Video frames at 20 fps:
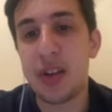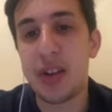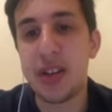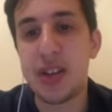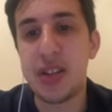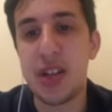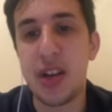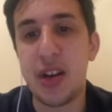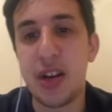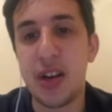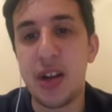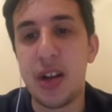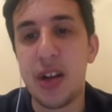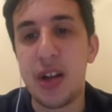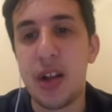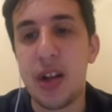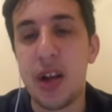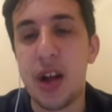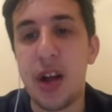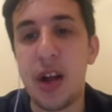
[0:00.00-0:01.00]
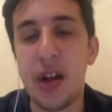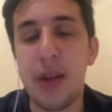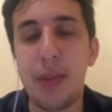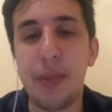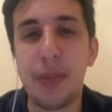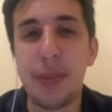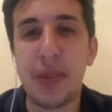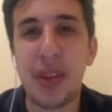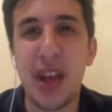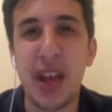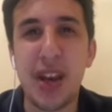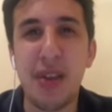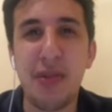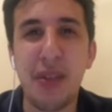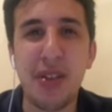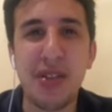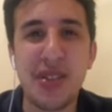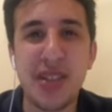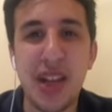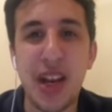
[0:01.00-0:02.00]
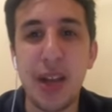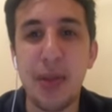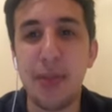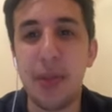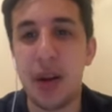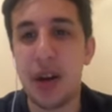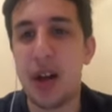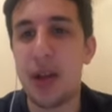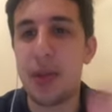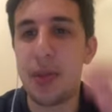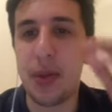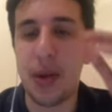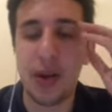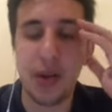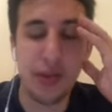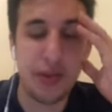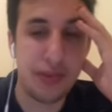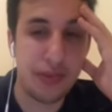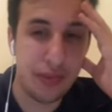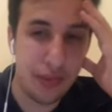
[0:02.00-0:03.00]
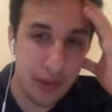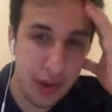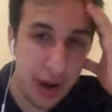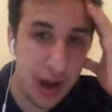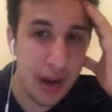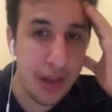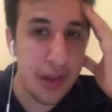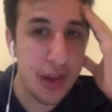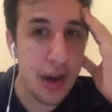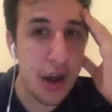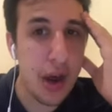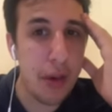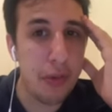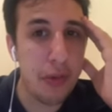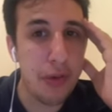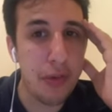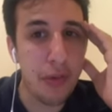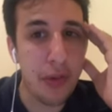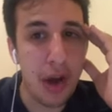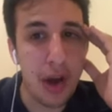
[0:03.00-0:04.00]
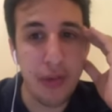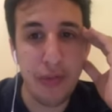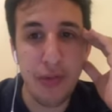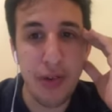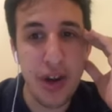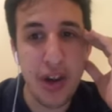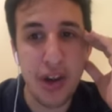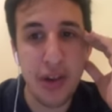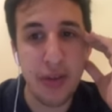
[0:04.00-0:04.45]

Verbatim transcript: consider Danny Rose selling. But I don't know. I really